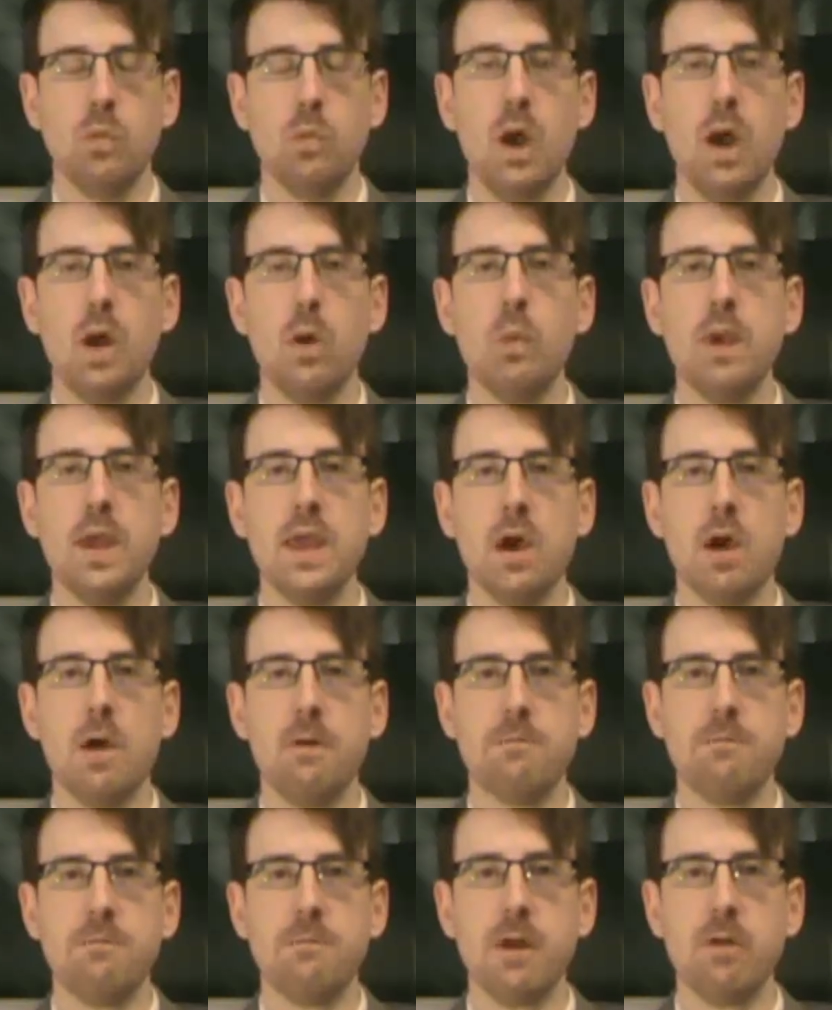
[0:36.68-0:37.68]
Well, we
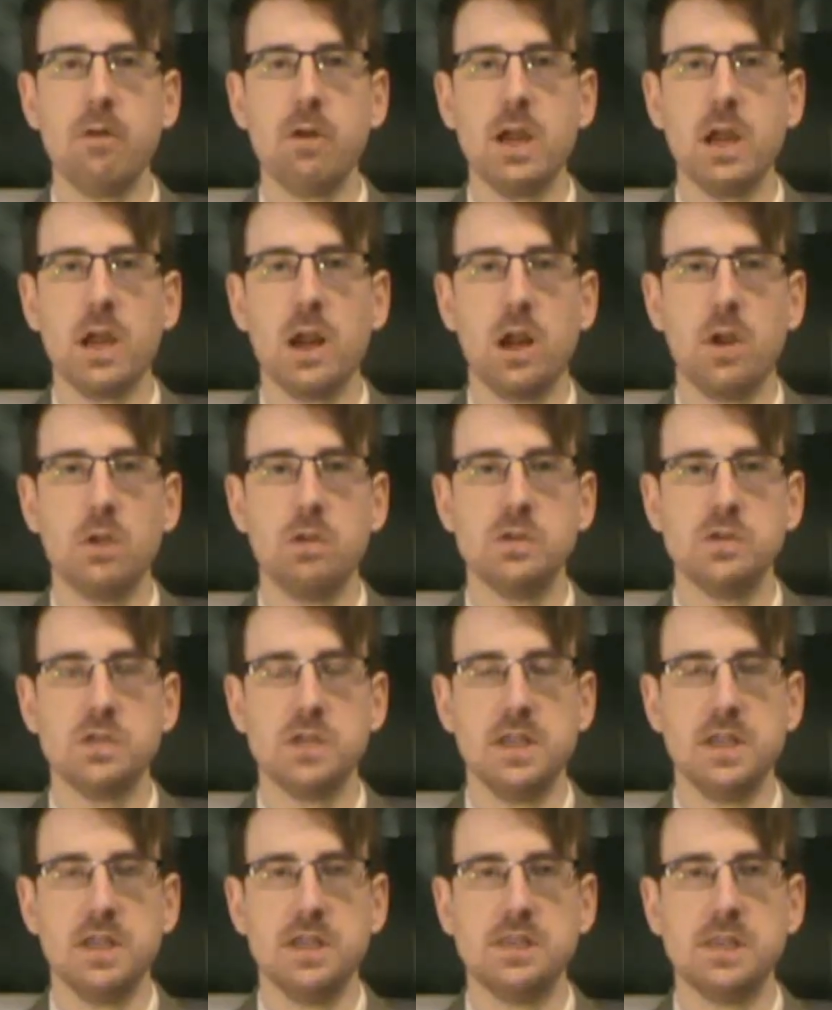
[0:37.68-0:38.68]
are very close
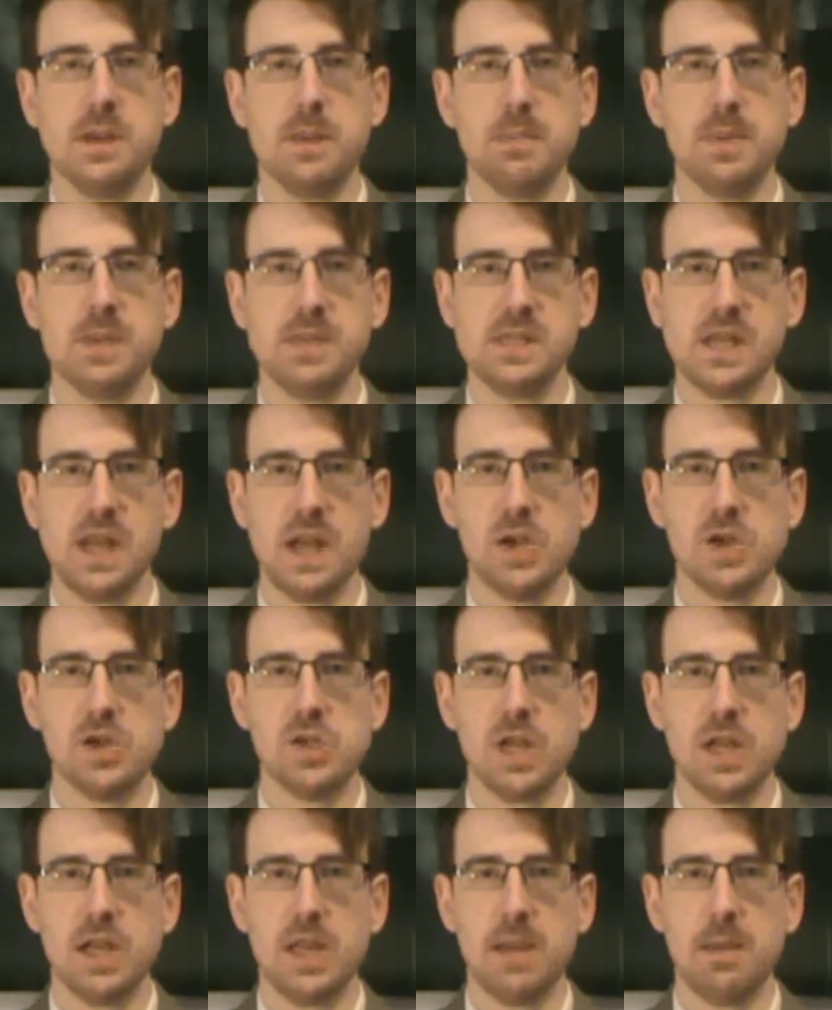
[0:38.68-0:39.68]
to this
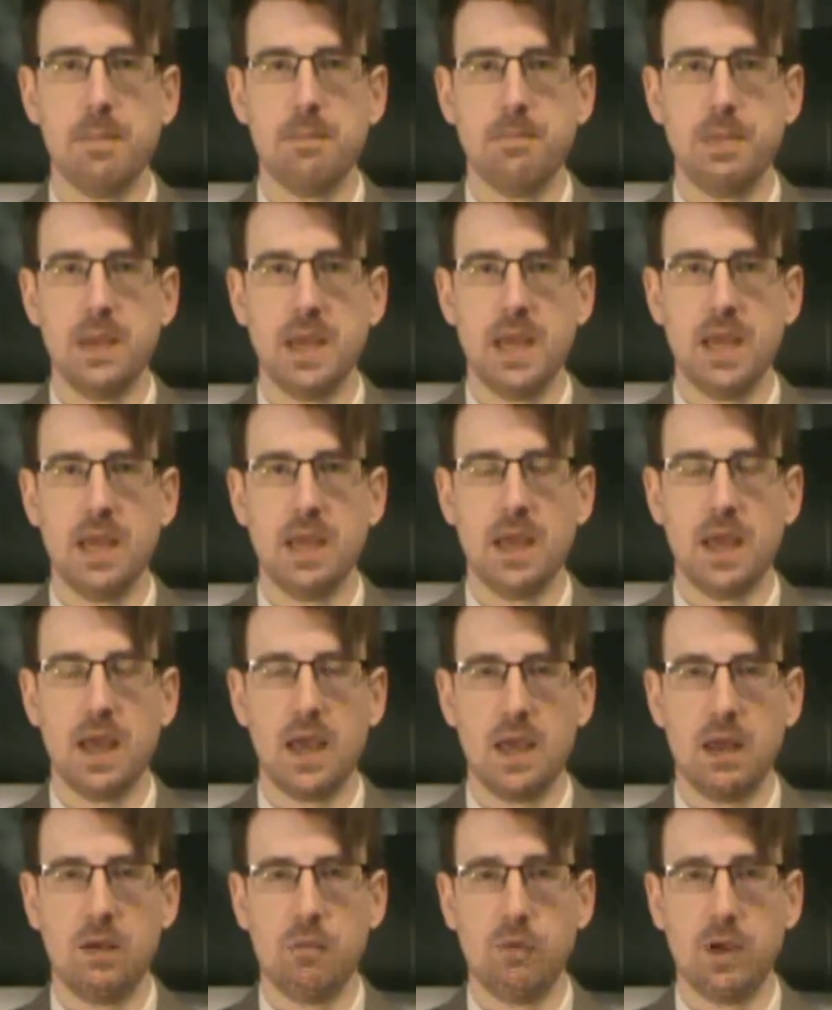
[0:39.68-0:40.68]
potentially being
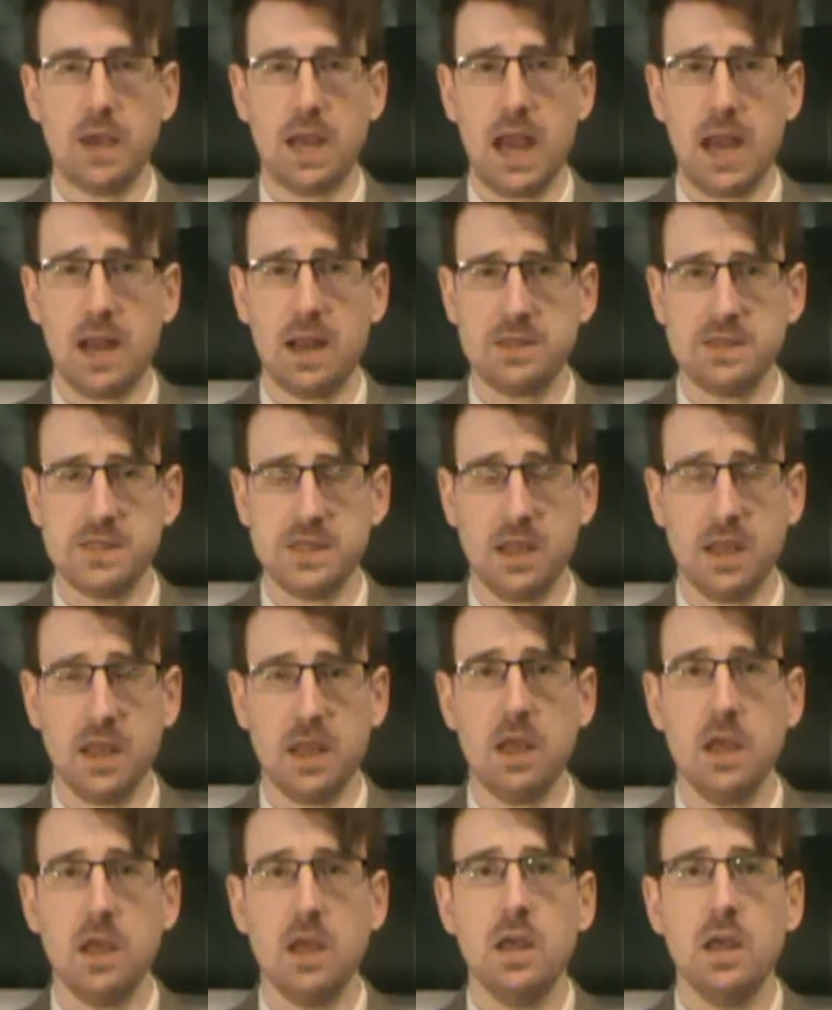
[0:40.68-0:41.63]
a reality.